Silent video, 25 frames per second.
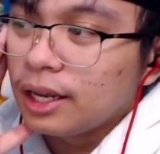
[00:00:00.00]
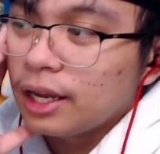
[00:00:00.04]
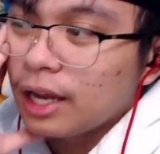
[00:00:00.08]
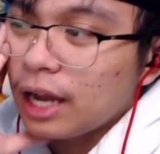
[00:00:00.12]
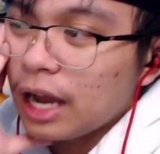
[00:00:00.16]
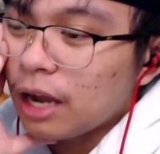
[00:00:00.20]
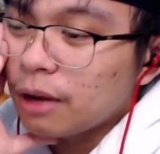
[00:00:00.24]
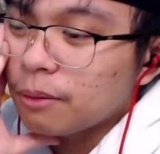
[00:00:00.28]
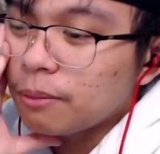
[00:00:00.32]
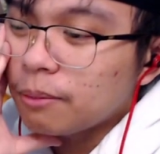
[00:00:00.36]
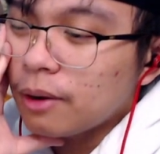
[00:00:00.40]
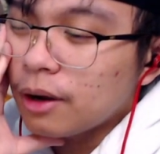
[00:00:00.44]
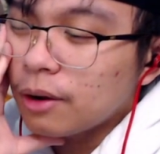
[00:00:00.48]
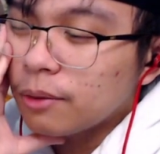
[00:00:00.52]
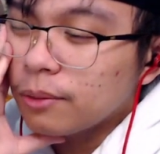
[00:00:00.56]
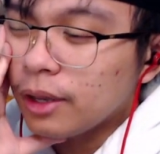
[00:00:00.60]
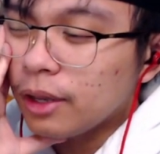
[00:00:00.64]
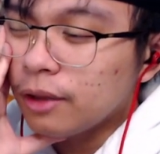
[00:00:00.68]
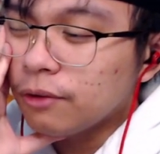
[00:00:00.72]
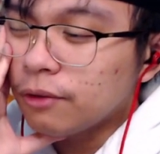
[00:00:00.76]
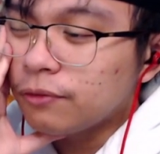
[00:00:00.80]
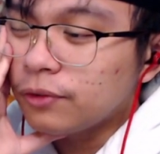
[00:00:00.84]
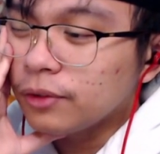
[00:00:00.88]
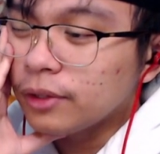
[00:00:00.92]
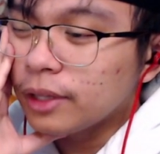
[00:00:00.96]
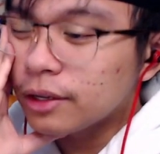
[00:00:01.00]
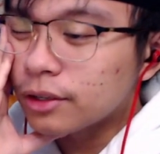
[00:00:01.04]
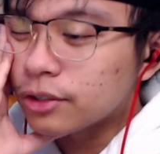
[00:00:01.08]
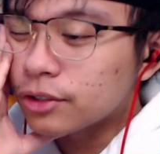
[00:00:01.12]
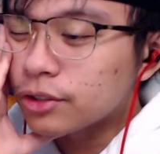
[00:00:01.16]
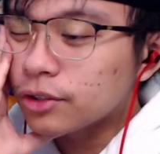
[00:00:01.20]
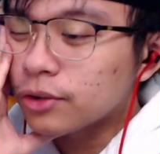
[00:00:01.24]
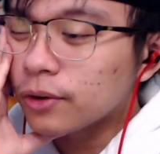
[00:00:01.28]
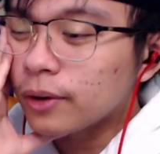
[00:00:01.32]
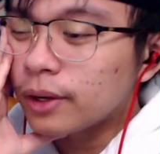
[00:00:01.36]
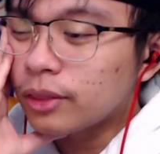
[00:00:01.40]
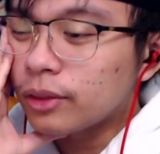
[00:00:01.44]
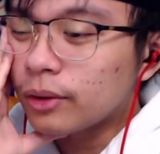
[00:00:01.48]
How about we
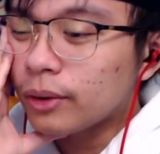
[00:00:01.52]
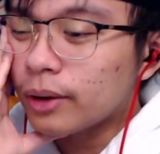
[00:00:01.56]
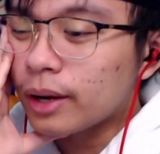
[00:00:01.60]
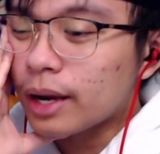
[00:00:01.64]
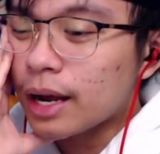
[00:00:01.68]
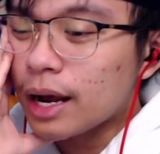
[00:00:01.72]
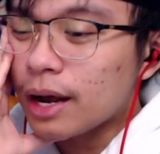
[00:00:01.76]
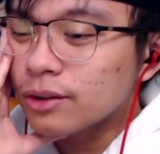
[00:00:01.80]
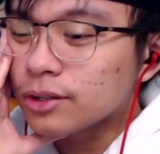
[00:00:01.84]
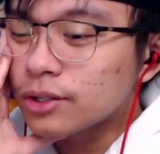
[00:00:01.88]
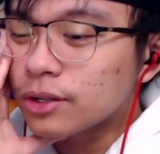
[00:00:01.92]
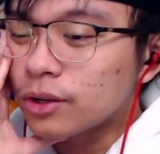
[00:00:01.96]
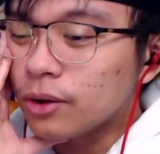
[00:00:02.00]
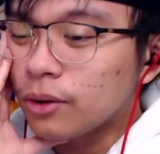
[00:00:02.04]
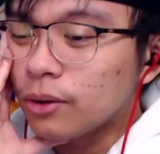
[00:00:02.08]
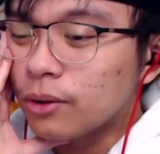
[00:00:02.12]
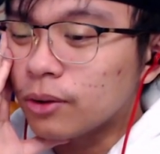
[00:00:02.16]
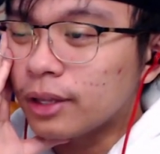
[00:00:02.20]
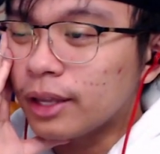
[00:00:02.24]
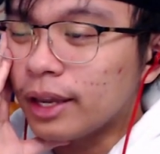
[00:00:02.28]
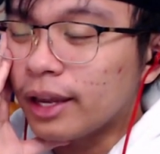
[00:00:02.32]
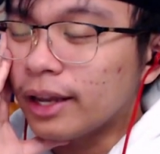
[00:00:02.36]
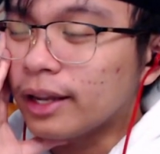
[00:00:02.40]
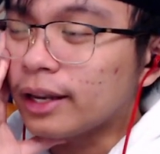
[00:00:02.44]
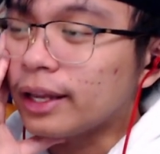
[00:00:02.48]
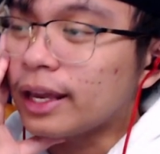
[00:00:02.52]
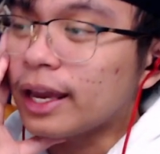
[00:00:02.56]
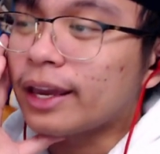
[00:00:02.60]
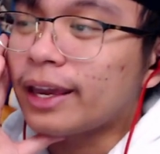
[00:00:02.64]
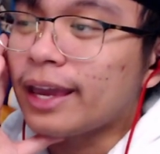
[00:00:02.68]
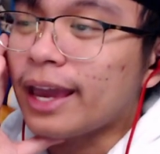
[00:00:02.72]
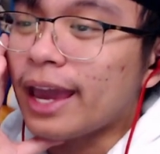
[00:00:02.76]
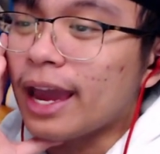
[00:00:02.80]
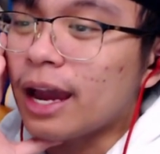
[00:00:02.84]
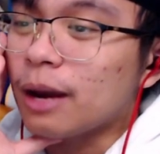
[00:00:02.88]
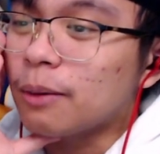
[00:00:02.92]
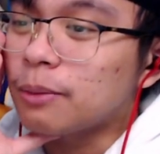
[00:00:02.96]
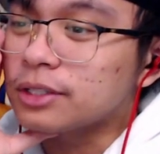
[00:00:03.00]
infiltrate their household and get
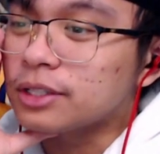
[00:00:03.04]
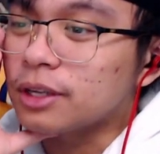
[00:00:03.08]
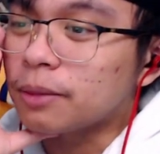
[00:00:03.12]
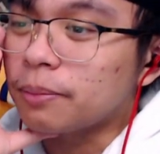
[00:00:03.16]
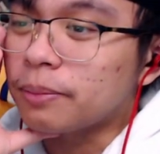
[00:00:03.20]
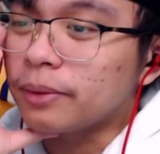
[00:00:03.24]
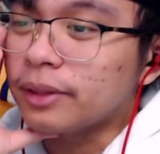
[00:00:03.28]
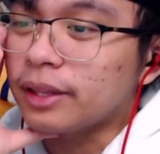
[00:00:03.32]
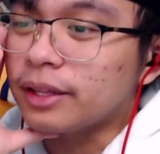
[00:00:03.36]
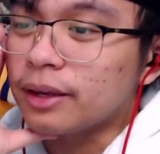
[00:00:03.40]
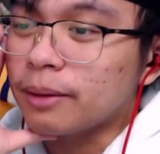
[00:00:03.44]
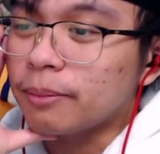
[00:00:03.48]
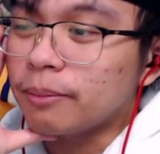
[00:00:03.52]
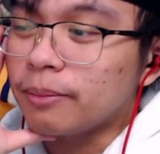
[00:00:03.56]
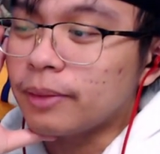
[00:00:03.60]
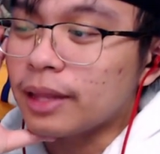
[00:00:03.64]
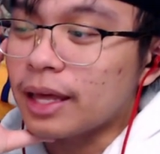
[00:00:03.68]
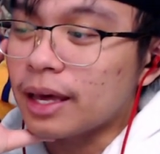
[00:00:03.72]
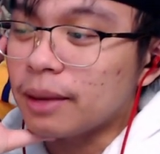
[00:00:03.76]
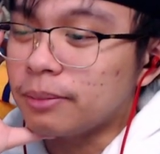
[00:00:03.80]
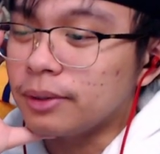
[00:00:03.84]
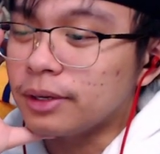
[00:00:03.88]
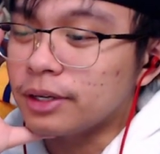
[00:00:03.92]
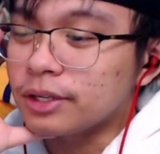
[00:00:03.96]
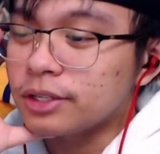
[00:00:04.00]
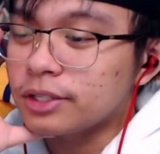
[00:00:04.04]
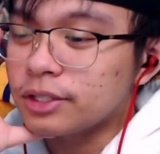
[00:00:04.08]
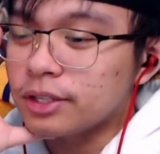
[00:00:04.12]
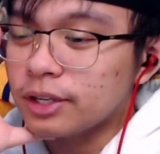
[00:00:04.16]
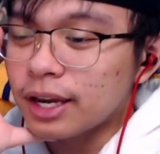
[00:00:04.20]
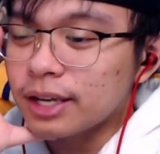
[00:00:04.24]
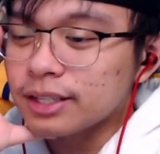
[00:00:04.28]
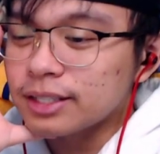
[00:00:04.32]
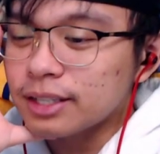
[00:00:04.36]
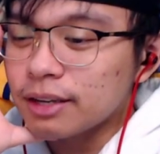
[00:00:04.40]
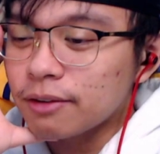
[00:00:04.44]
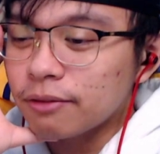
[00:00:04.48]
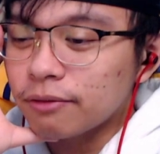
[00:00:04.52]
cameras up in that bitch? Do you
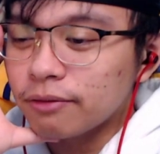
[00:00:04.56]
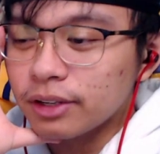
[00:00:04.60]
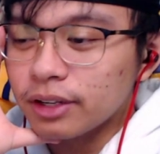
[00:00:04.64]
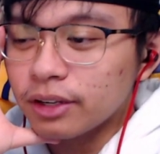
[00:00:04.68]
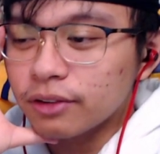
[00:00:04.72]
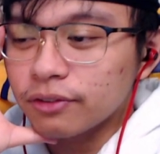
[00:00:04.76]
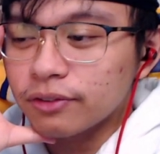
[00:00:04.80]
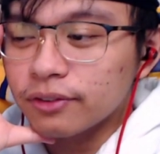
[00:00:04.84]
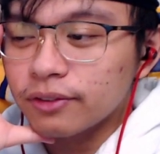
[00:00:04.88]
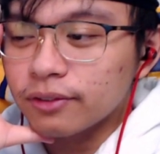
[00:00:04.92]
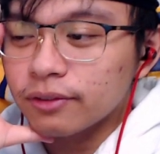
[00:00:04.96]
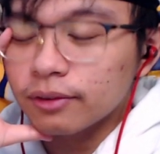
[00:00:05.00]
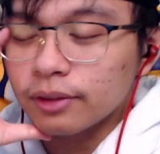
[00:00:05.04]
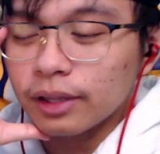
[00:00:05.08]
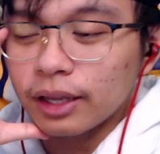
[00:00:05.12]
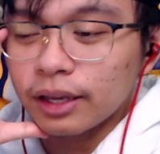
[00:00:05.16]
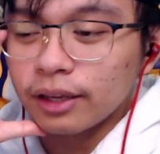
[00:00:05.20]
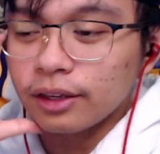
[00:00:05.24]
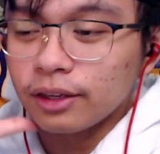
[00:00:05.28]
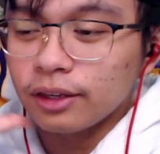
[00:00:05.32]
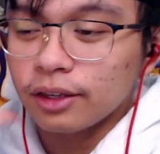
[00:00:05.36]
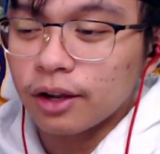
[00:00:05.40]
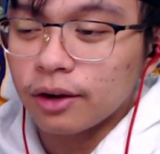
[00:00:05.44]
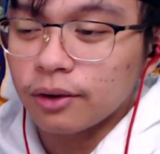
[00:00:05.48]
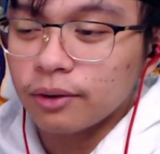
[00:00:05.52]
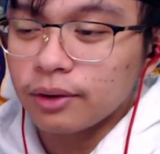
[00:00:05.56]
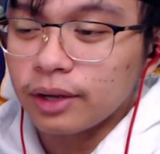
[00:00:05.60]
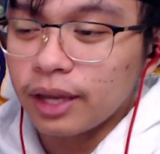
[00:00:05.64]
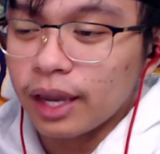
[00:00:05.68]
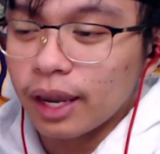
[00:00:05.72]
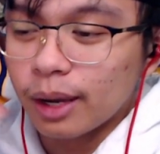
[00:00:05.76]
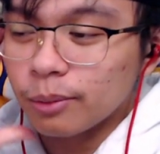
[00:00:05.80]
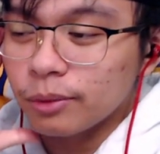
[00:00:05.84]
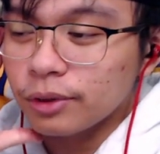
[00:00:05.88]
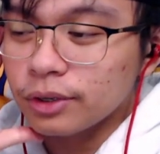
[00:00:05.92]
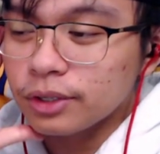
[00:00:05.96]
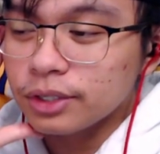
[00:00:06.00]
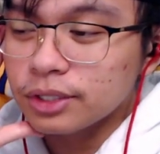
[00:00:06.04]
guys have enough, like, you know,
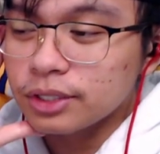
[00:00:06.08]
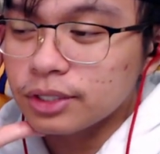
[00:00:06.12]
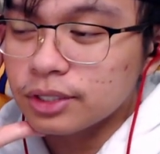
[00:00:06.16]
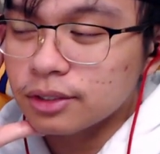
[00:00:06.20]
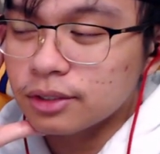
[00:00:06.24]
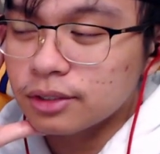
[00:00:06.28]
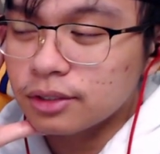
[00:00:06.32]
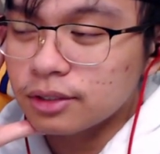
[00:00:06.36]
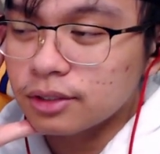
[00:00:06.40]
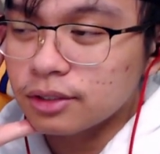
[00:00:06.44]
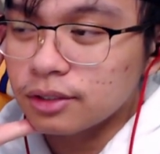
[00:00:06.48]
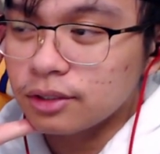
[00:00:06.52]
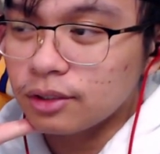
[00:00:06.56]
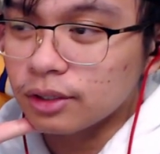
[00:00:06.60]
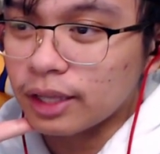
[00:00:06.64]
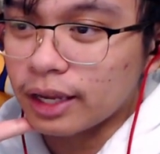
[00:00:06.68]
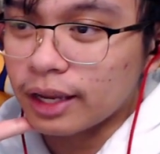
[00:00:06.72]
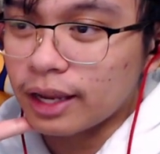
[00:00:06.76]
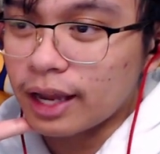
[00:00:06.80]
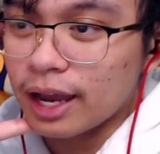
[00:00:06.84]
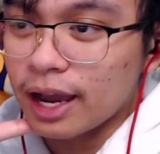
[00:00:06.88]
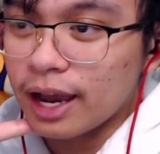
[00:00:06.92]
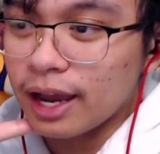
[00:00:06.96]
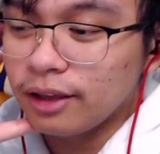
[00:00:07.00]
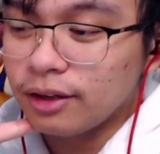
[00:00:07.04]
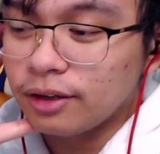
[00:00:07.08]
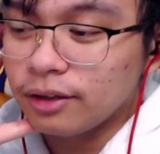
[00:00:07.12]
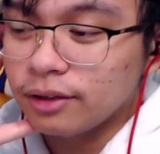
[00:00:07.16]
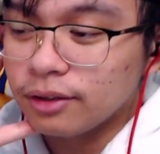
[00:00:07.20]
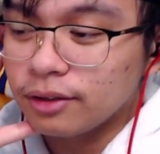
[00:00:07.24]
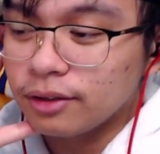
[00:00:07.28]
cameras to, like, hide?